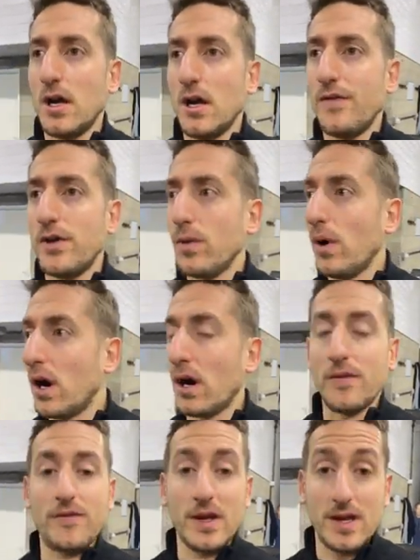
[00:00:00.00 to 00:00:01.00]
if you
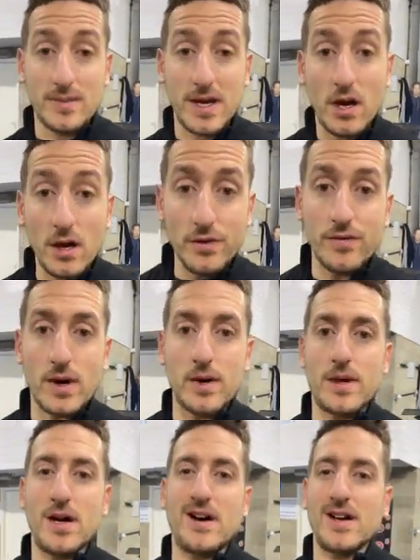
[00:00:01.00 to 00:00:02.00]
are feeling a bit
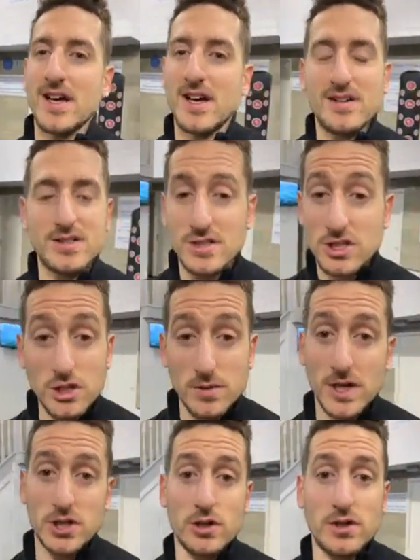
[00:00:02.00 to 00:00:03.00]
overwhelmed, like, oh yeah, it's too
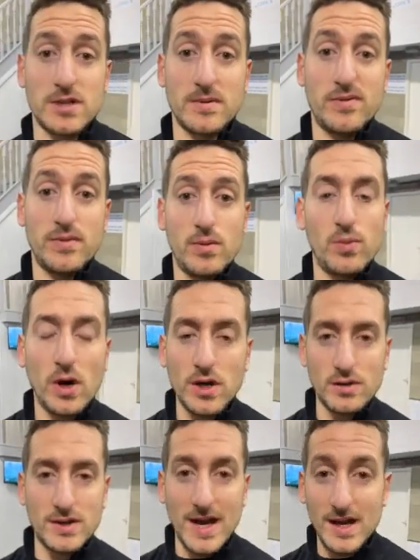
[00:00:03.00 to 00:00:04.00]
much on this month, well, why
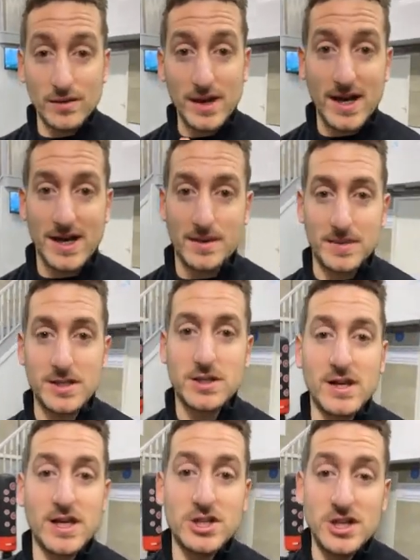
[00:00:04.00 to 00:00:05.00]
not nail that habit?
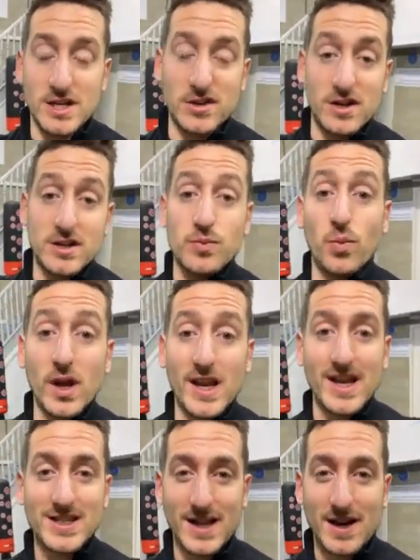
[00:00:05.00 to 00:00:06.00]
So that in January, that's one
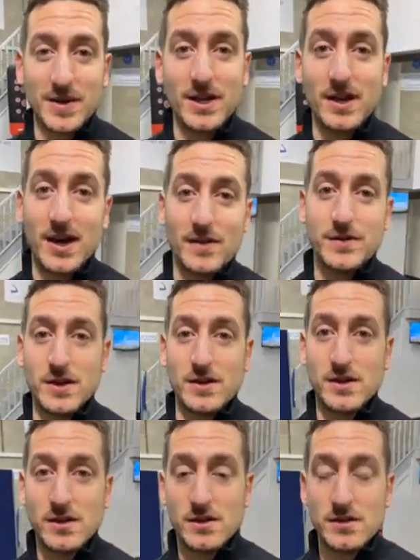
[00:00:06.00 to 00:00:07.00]
less habit that you have
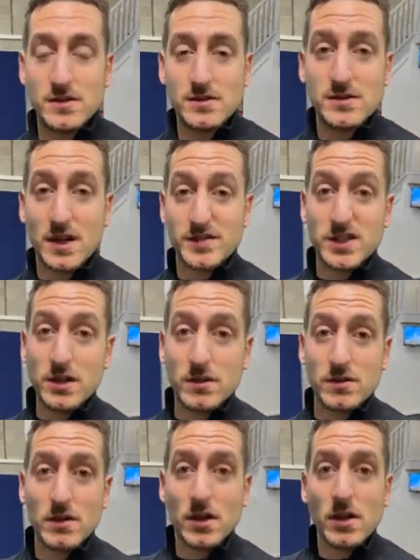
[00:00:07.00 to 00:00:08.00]
to do,
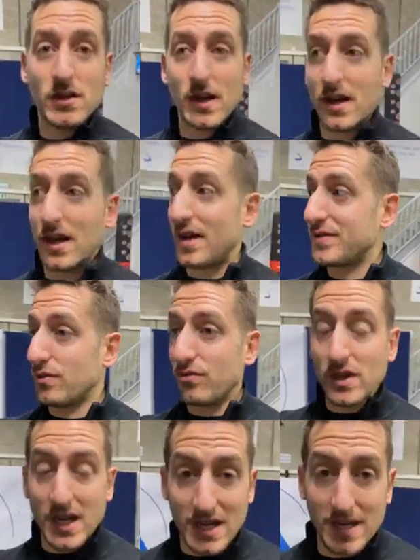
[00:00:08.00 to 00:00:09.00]
that I have to
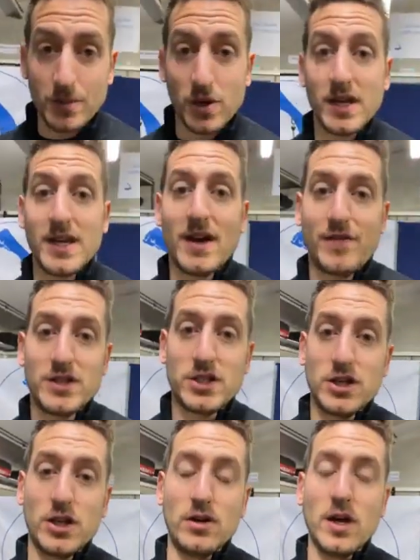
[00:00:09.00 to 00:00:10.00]
really put in effort to
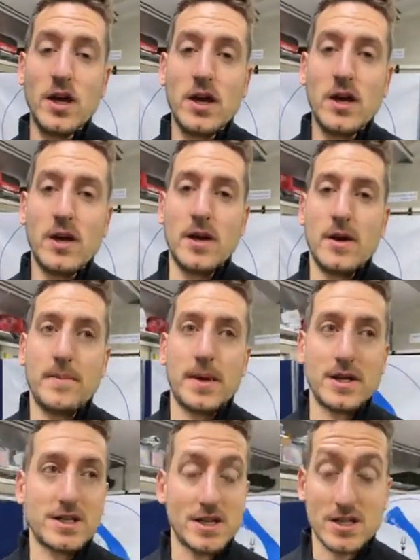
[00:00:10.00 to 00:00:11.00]
do,
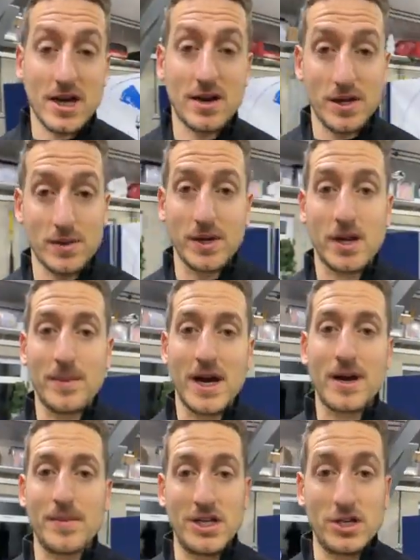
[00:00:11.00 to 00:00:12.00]
because that's how they'll become a
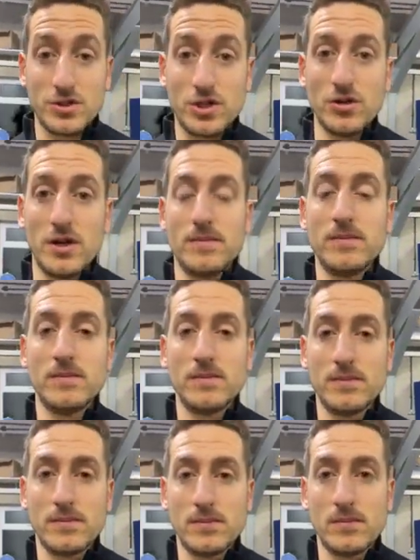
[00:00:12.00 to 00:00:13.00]
habit. You do them
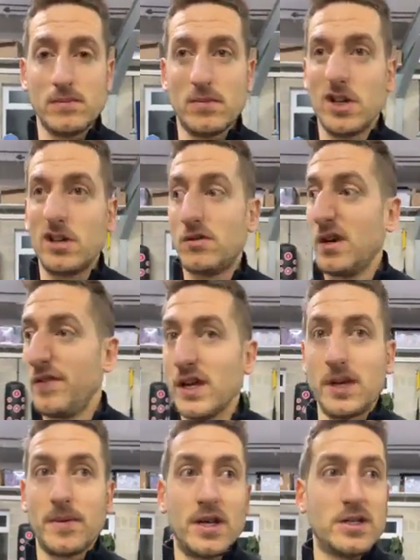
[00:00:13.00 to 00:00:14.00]
when you're not really
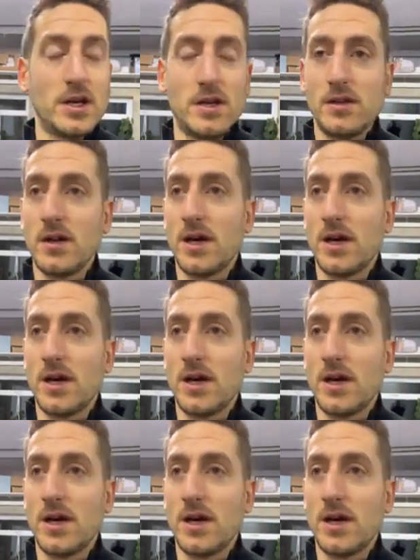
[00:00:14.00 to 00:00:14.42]
thinking about it. It's like